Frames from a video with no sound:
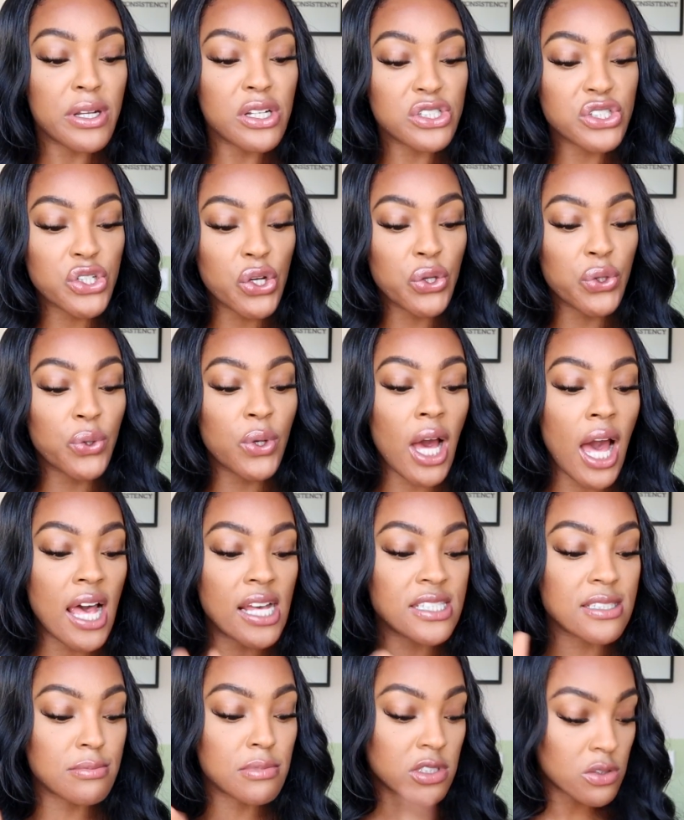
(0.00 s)
gonna show you
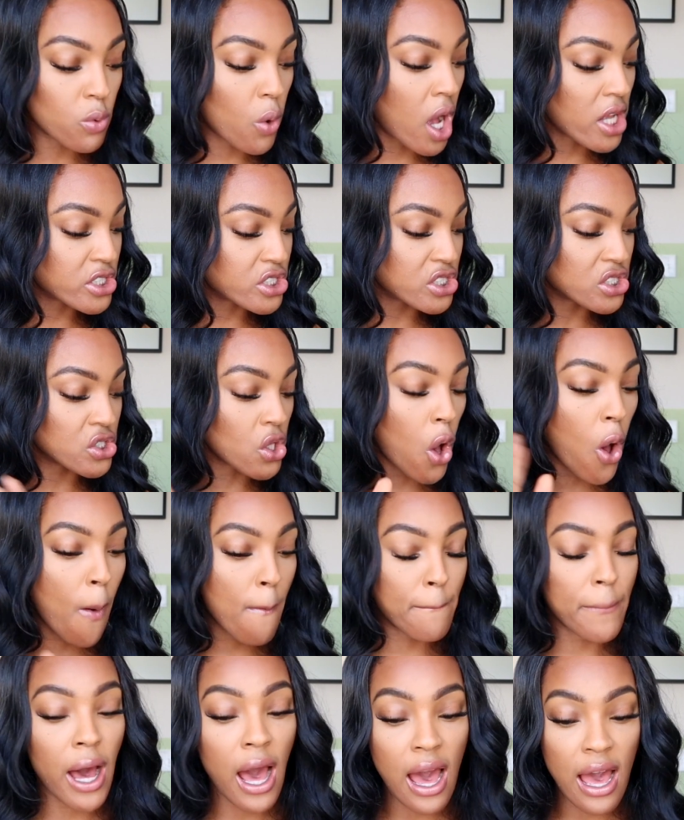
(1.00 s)
guys some swatches
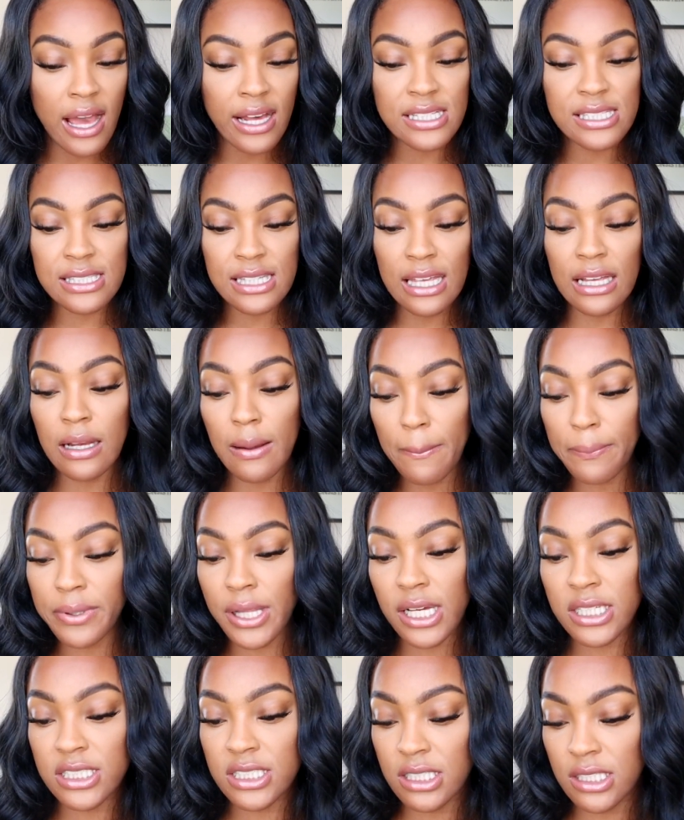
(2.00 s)
on my skin
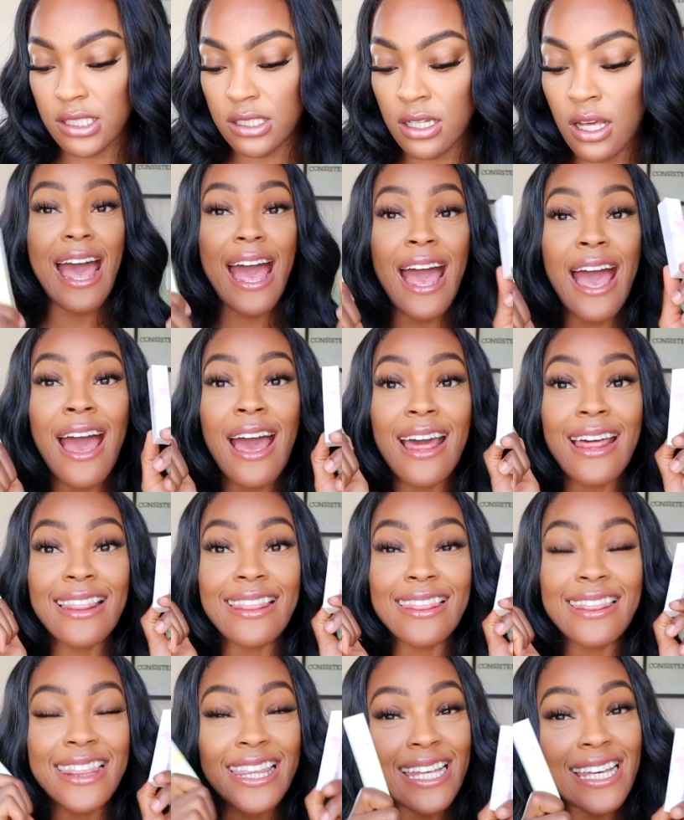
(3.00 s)
complexion,
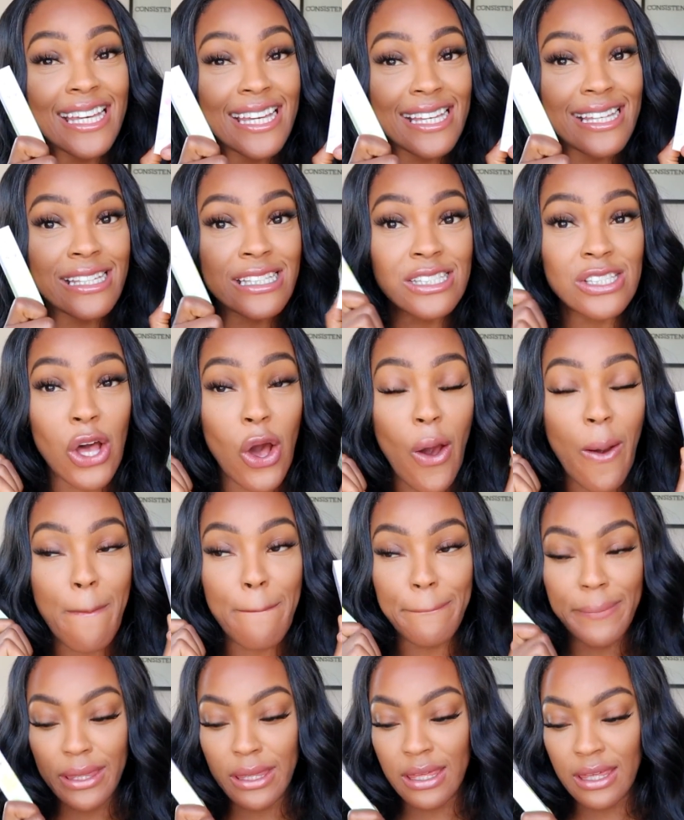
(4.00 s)
these
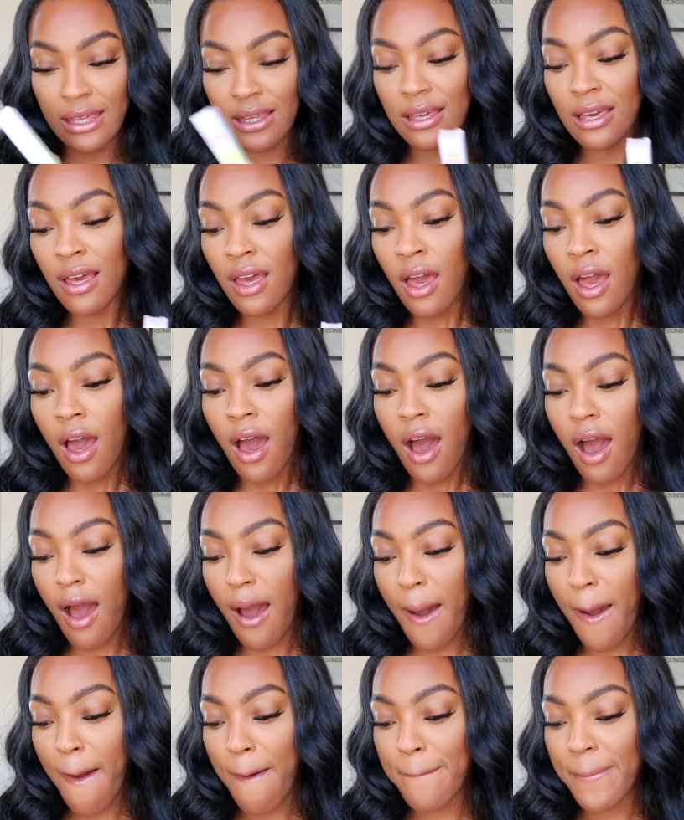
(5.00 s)
on me,
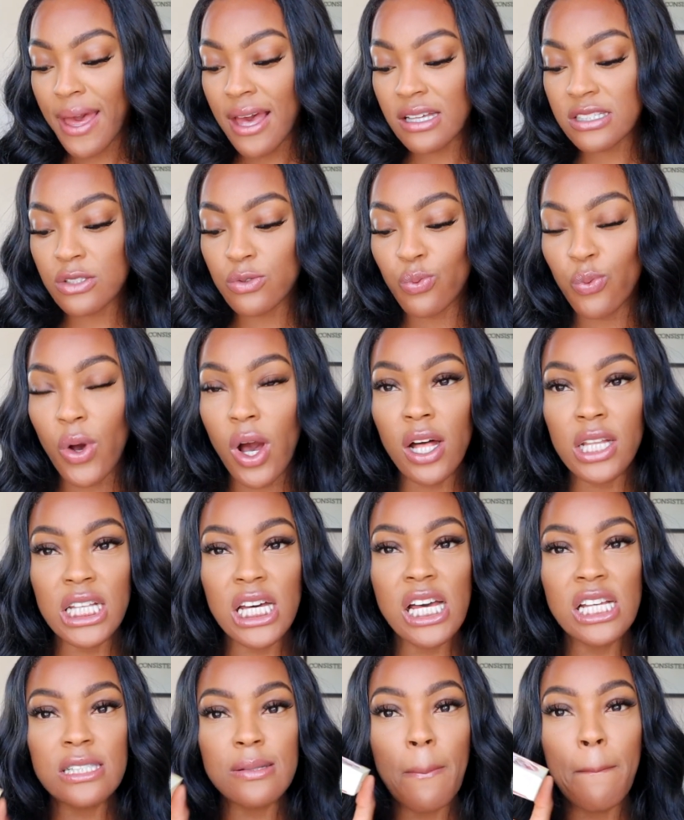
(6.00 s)
as well
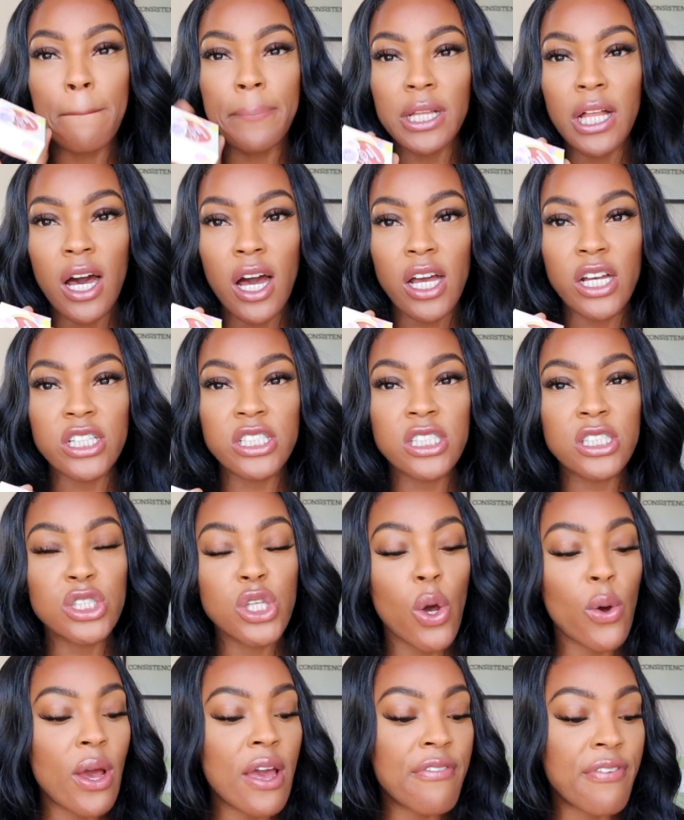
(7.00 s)
as blush.
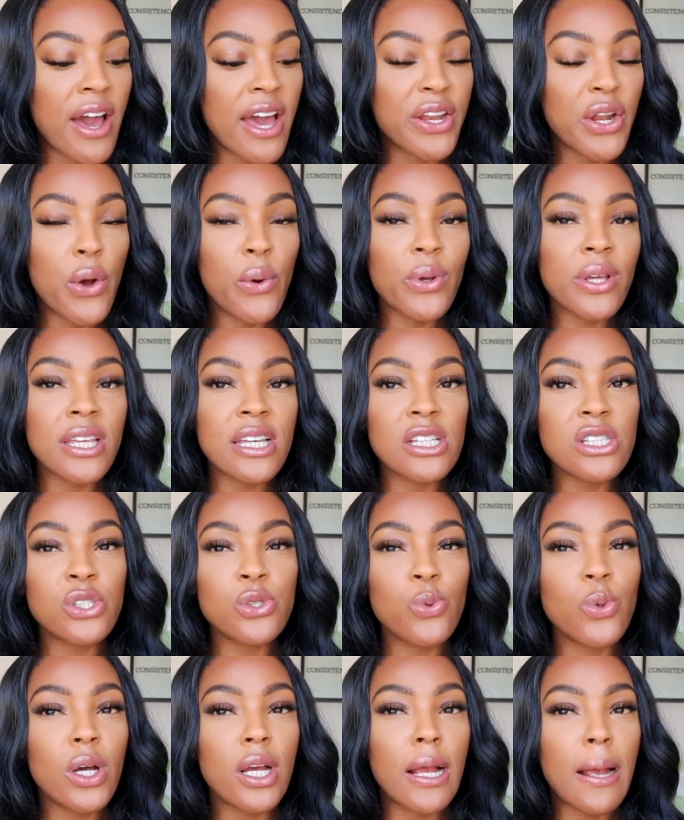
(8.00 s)
So if I don't get
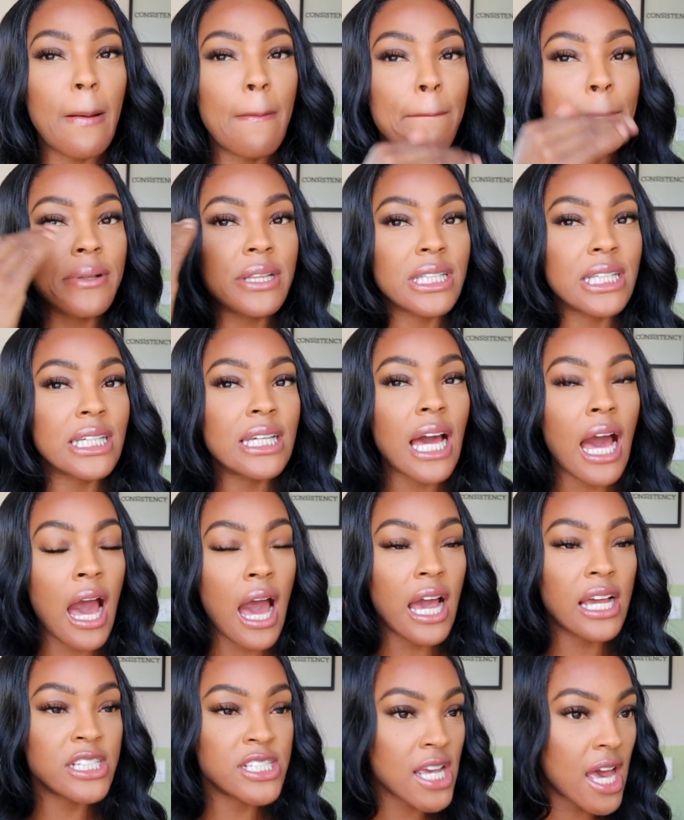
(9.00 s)
to a complete
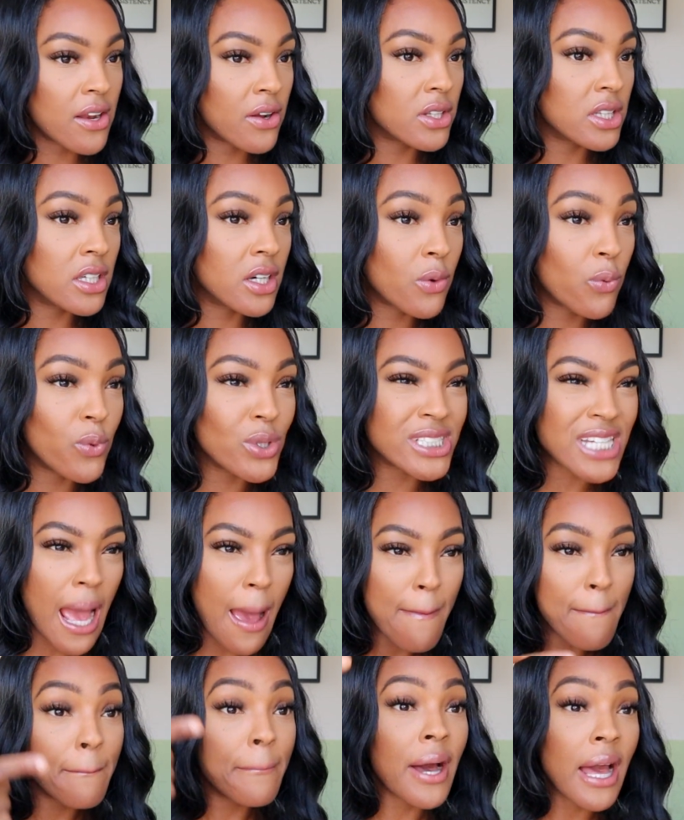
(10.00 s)
eyeshadow look, which
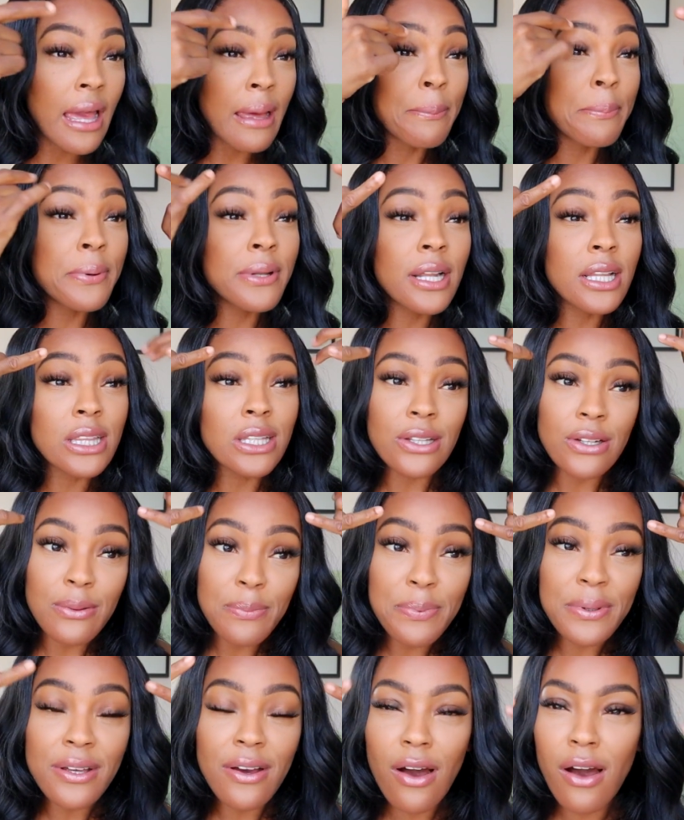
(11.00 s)
I might put a
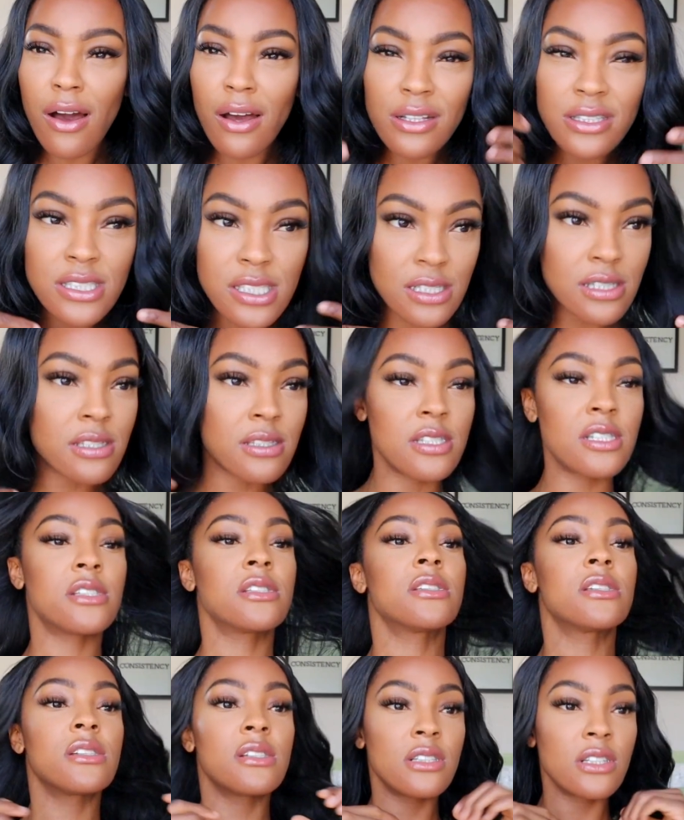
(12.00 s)
little bit on just
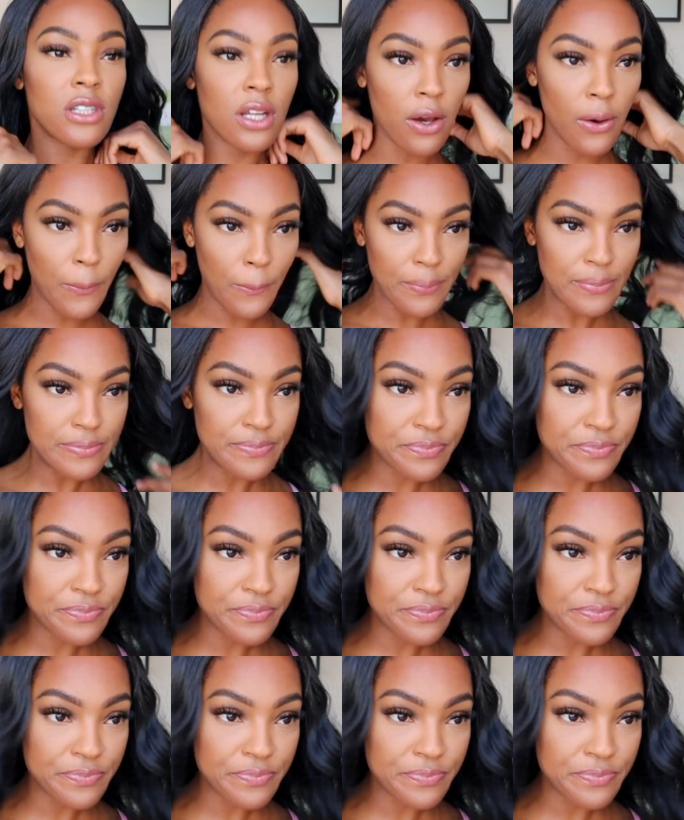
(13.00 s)
to, you know,